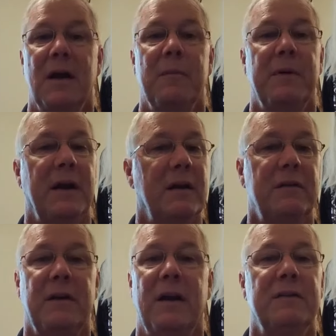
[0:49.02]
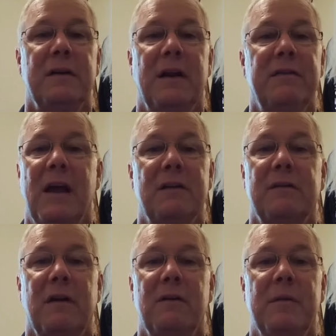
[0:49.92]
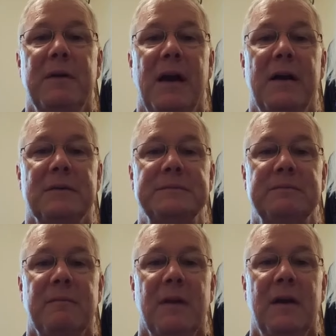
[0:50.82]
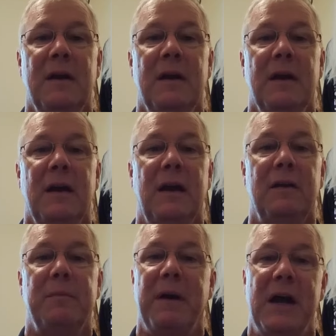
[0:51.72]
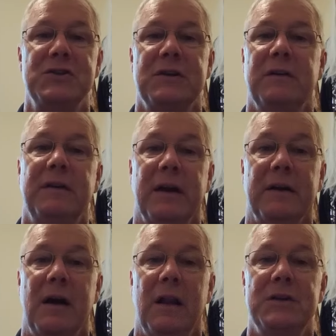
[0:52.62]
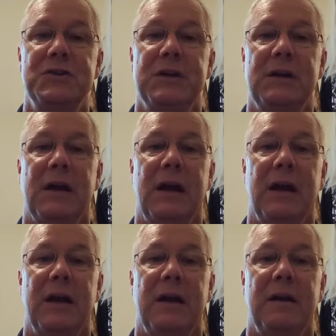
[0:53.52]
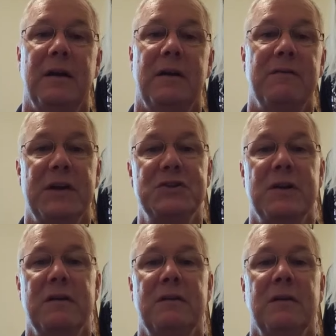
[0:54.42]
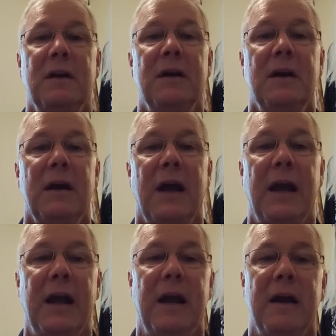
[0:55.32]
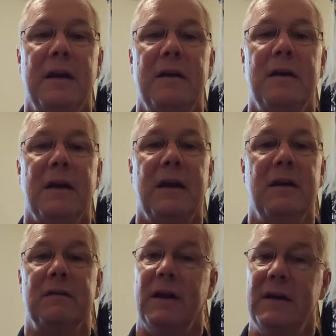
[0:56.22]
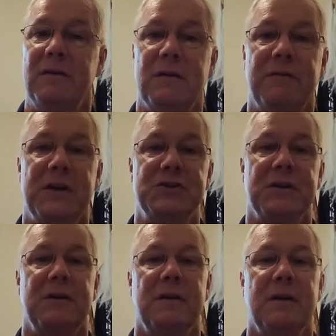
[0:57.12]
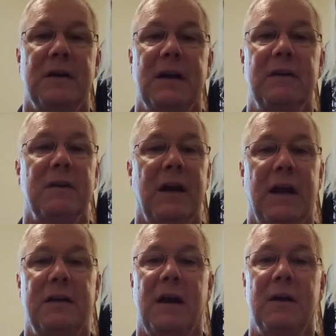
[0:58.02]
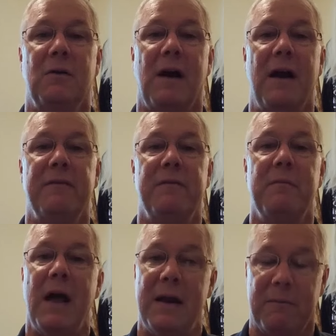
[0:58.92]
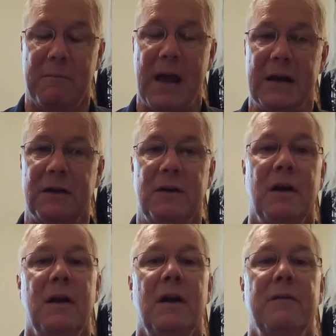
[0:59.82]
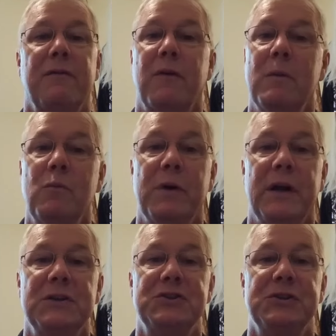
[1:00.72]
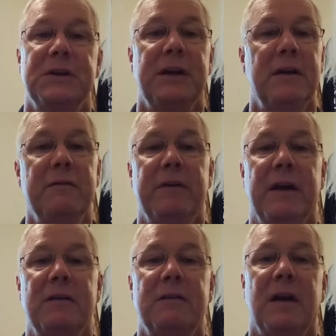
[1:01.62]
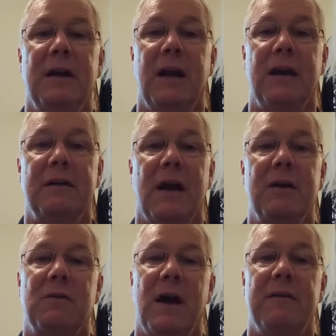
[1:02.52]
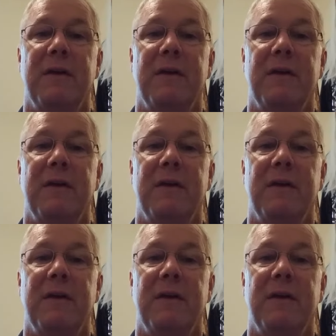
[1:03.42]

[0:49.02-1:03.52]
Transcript: But Edison hasn't let that slow him down. His passion is technology and inventions. And his latest invention is an anti-grav magnet from which he invents an anti-grav